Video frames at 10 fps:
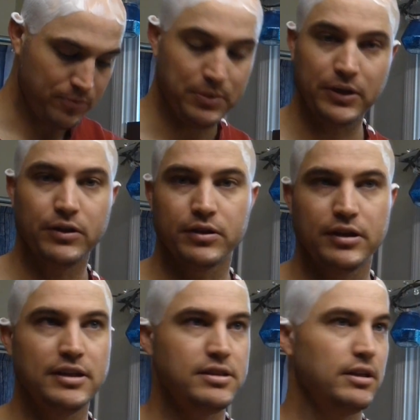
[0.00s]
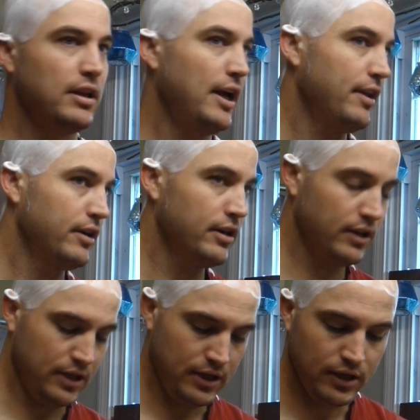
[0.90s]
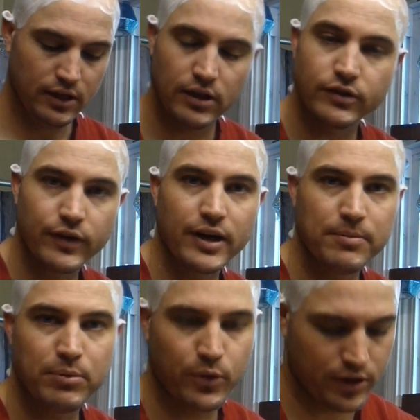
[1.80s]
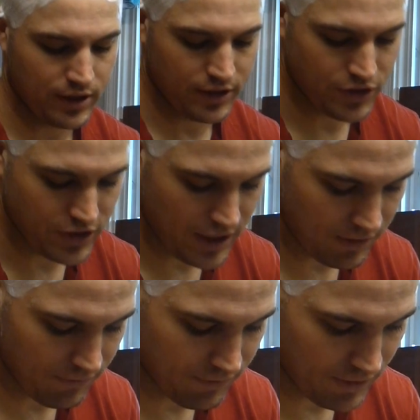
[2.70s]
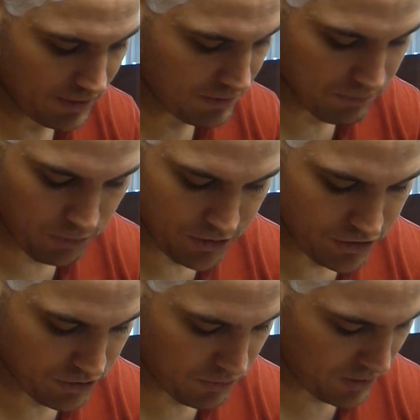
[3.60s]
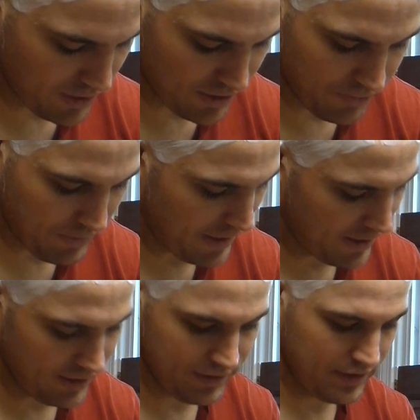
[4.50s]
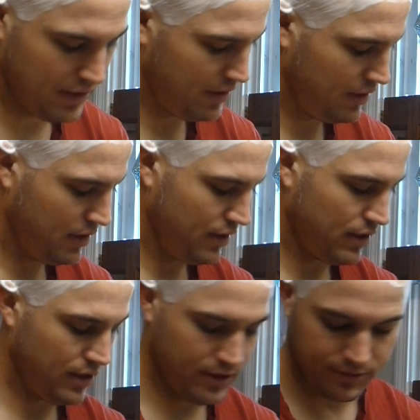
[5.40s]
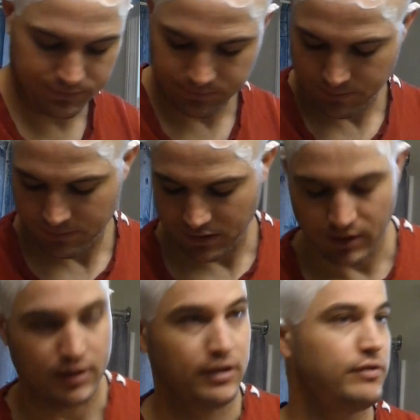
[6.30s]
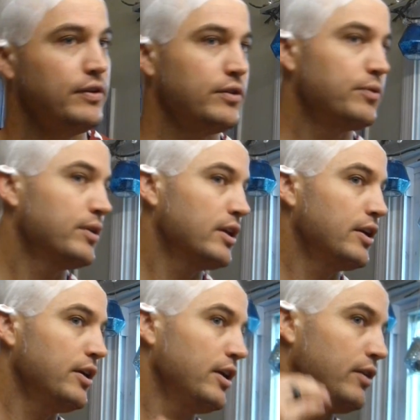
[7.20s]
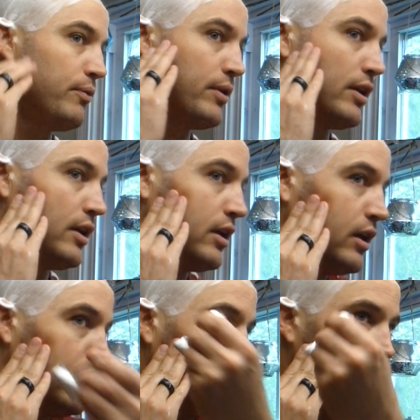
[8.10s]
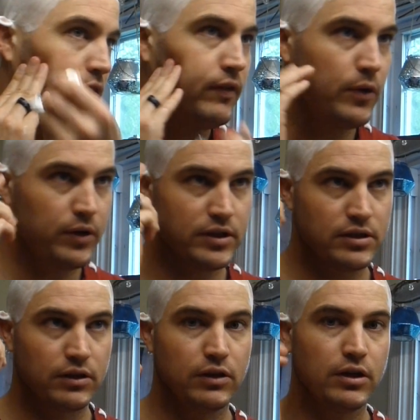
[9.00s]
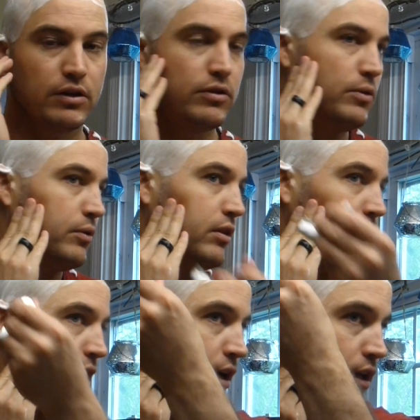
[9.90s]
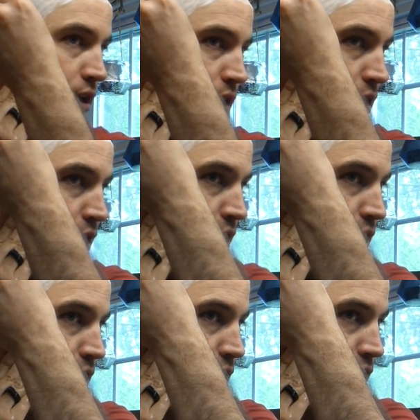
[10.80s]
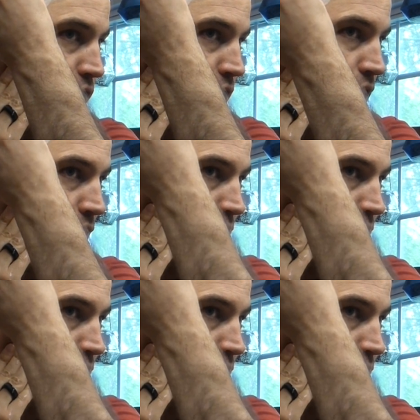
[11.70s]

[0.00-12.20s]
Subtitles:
to build a decent lather is very important in a shave. Getting the moisture quantity right, you know, this feels really good. Really, even though it doesn't look too thick, there's a lot